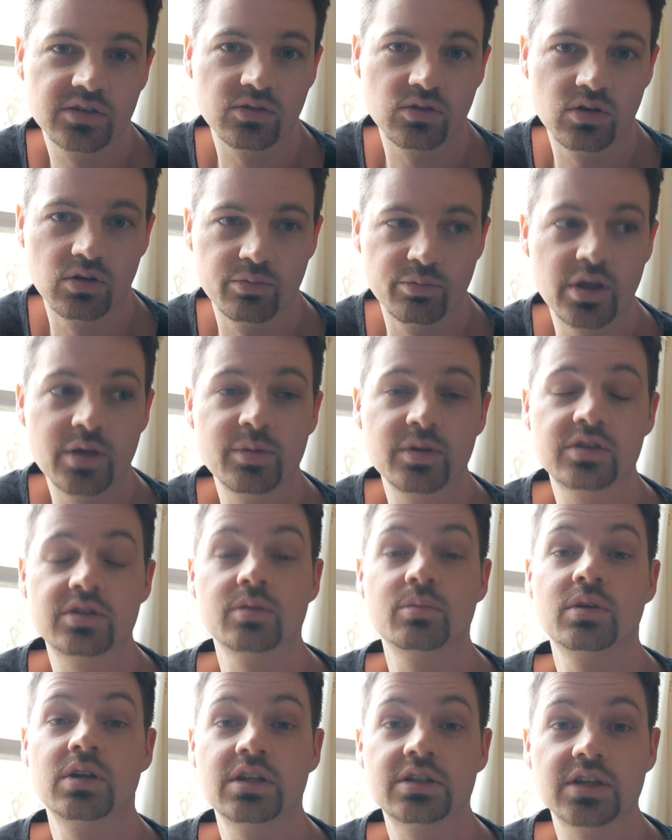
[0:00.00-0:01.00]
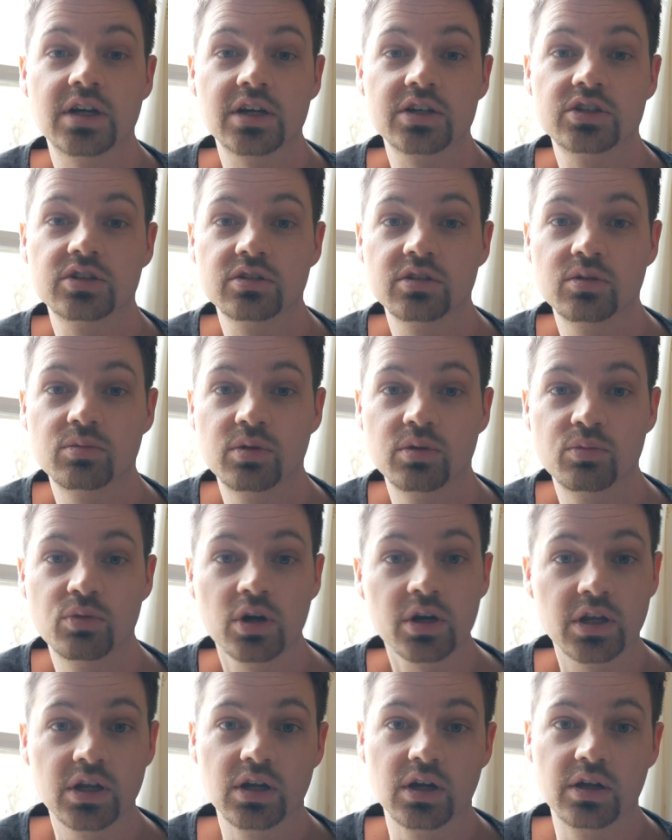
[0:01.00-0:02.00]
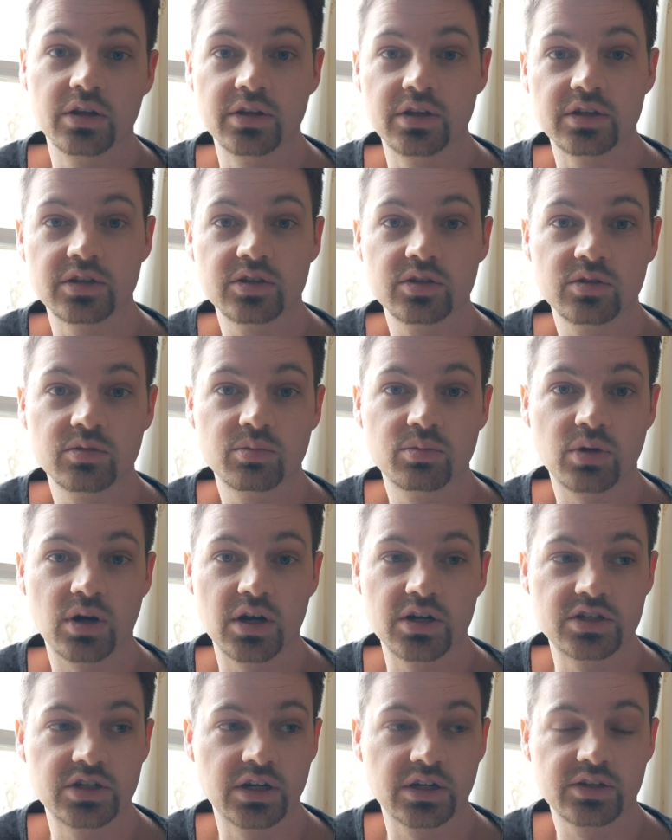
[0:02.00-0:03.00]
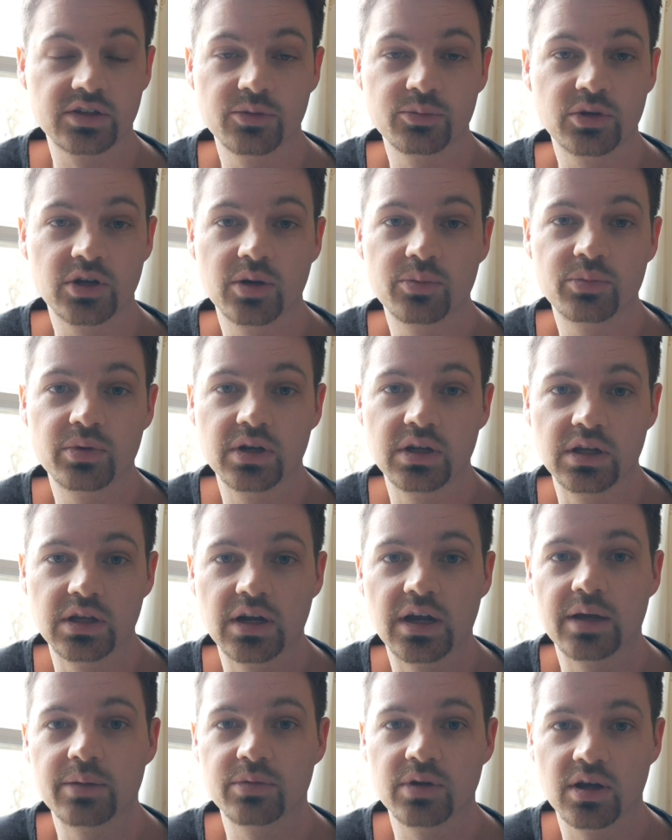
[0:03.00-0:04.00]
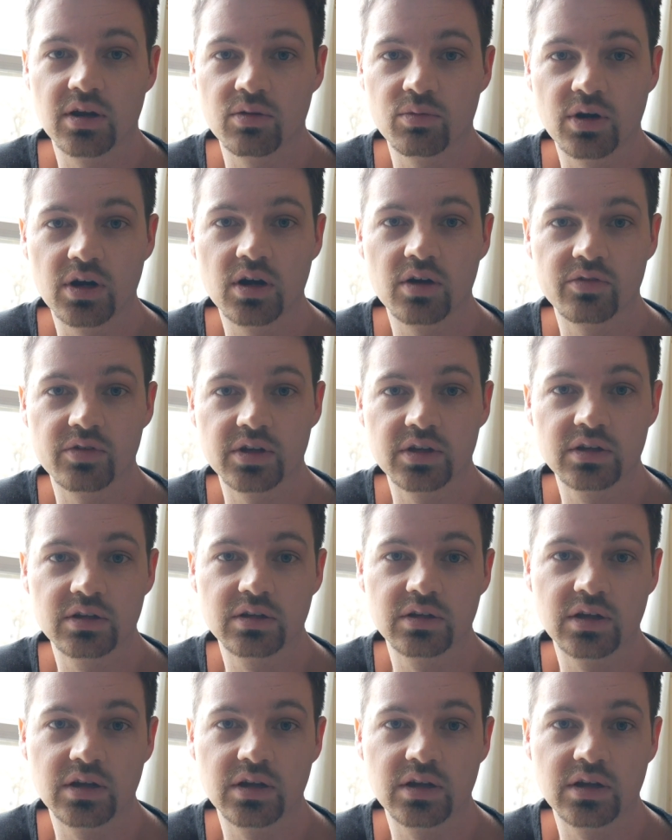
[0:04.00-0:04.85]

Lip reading: or maybe somebody's actually been working on this project, some company, and I'm not aware of it,